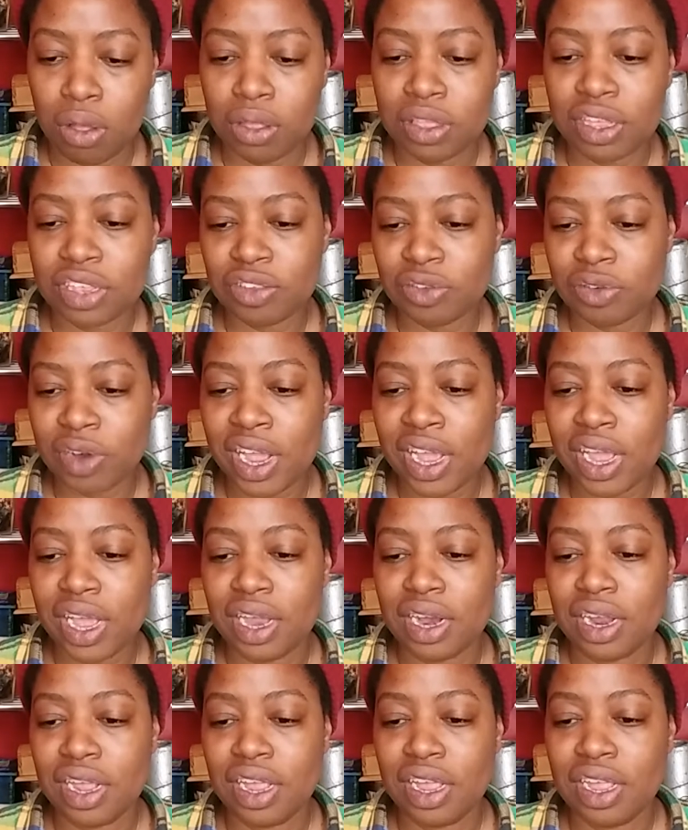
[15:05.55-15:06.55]
that's
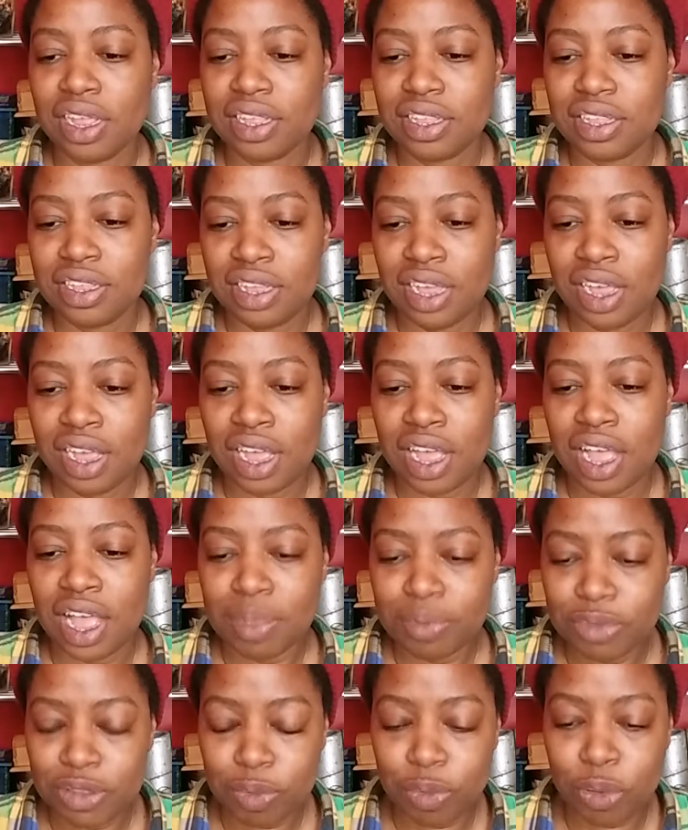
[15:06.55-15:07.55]
right. Yeah,
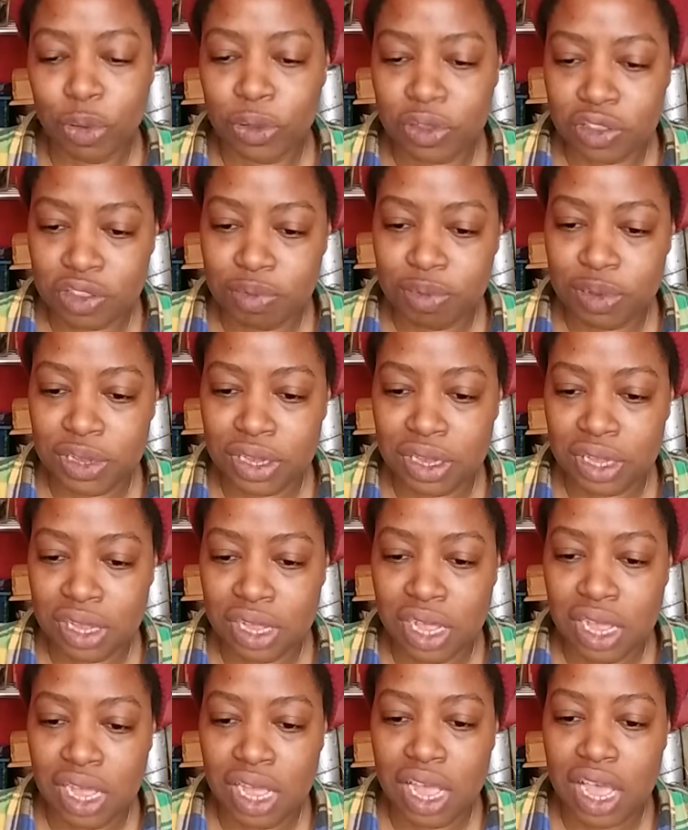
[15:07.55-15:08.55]
I'm supposed to be
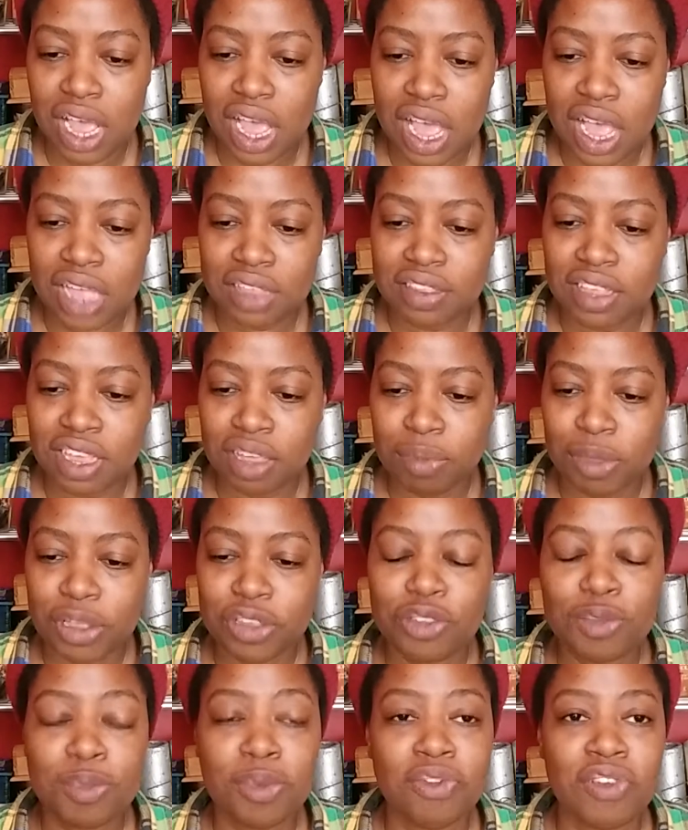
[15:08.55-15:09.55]
asking my
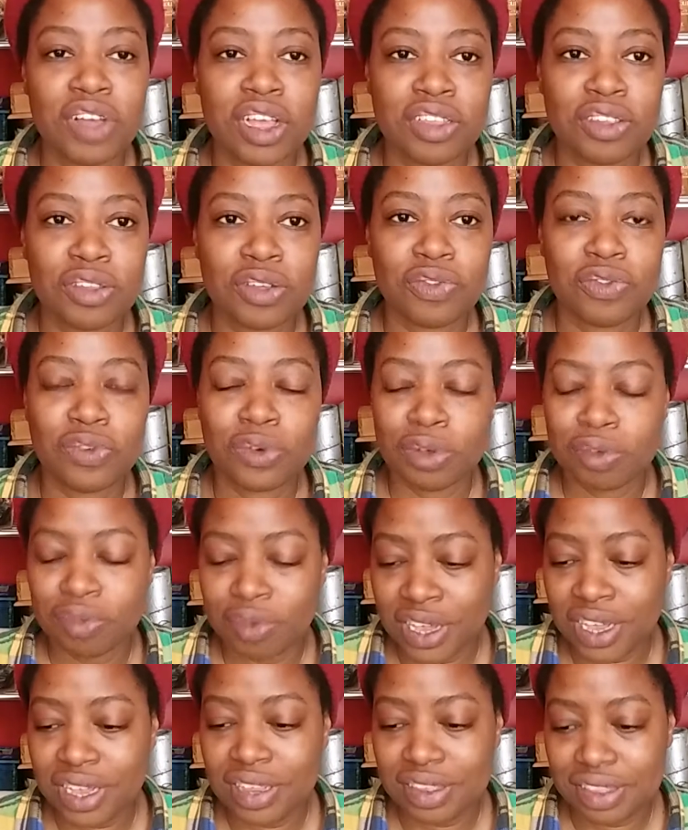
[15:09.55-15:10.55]
supervisor for a
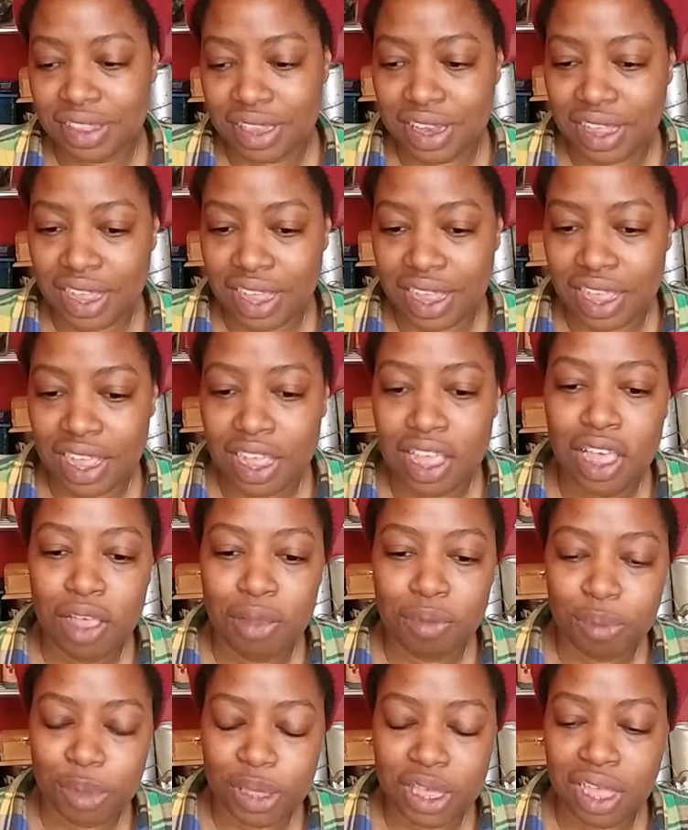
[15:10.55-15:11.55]
raise today
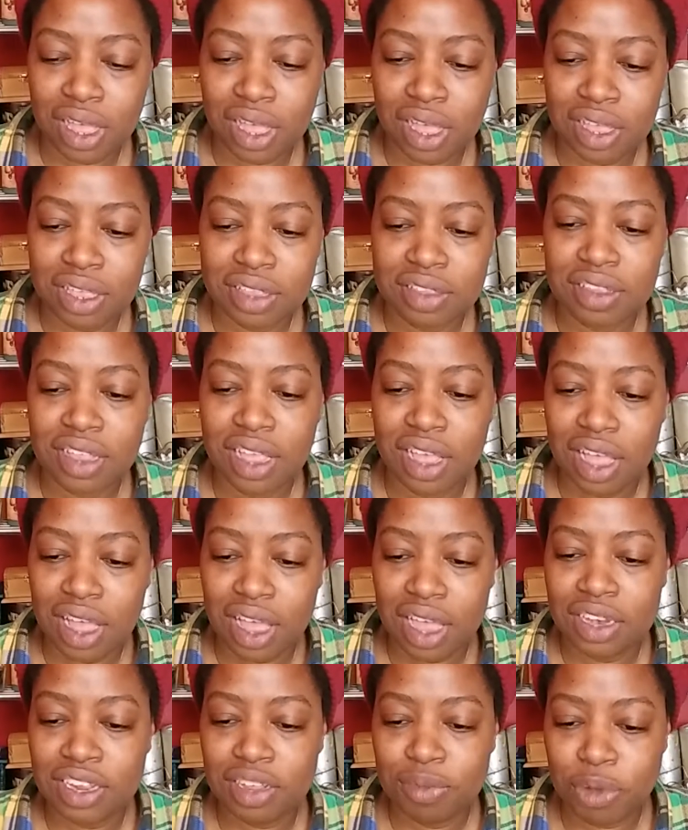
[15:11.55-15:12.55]
because
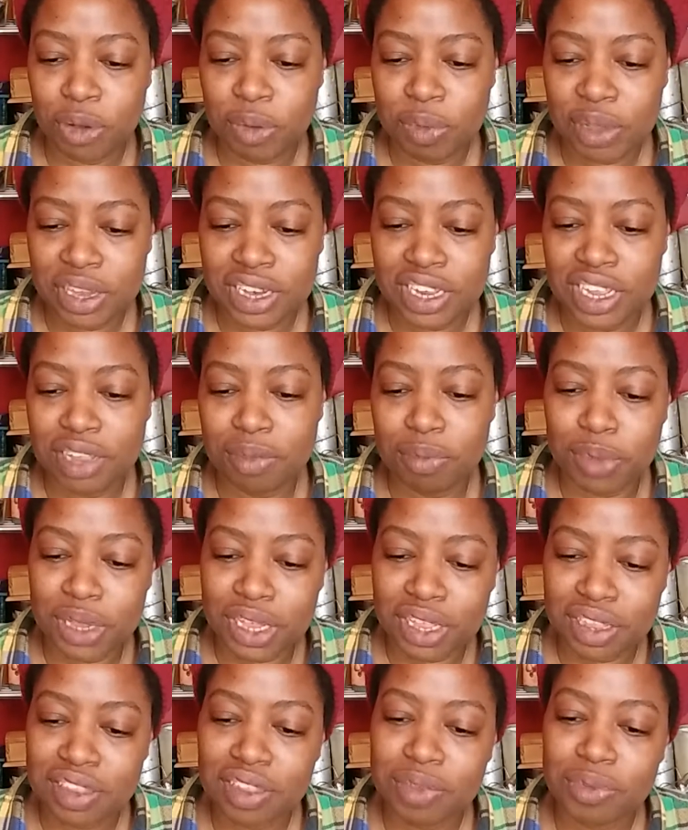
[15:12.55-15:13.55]
I need more money
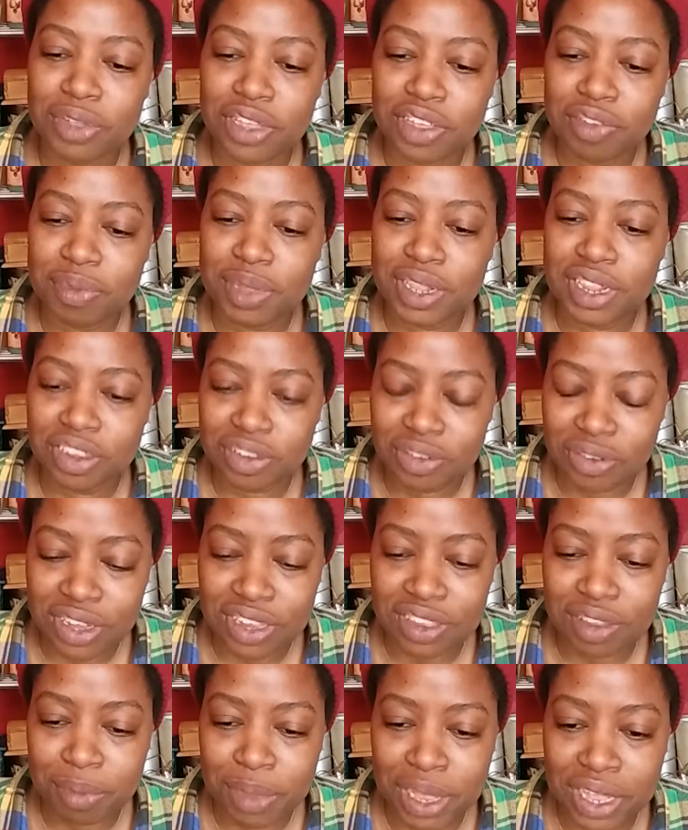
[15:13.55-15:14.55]
because it will give me less
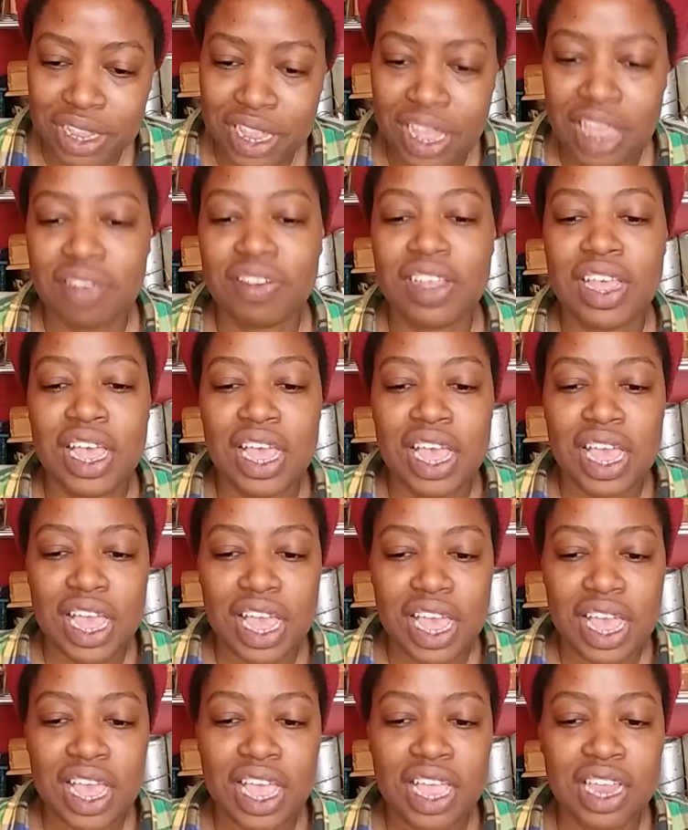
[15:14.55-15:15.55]
stress in my life.
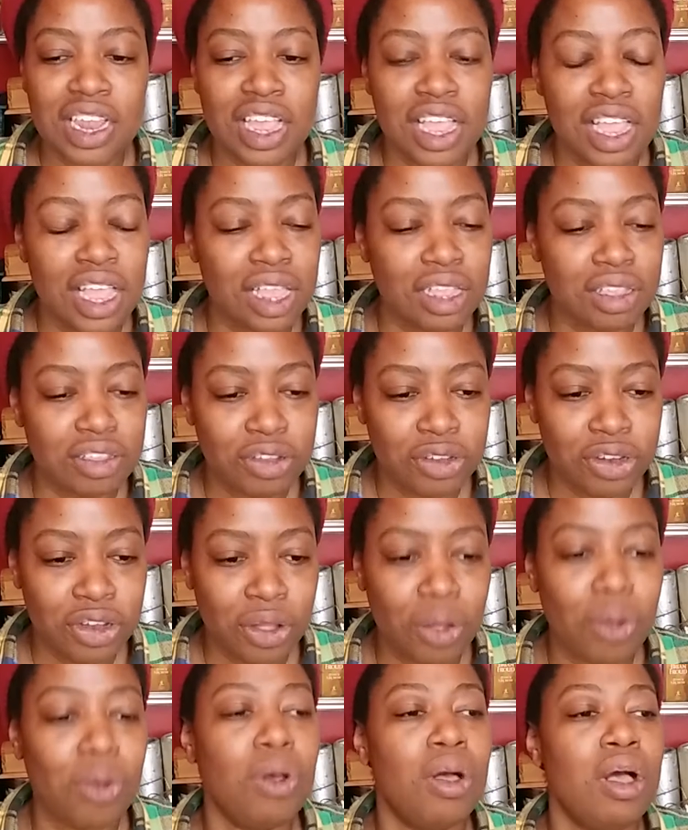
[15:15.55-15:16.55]
And, you
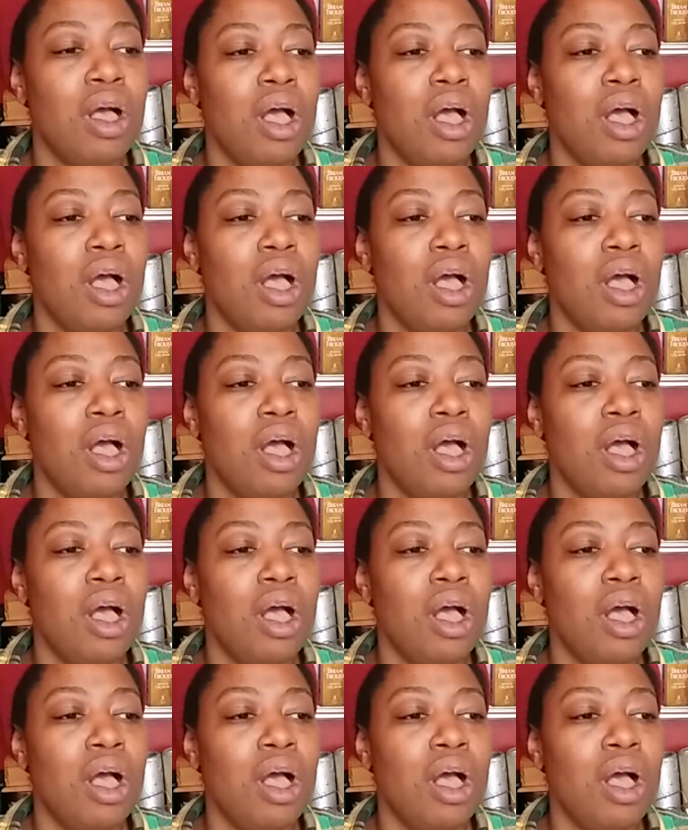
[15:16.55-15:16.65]
know,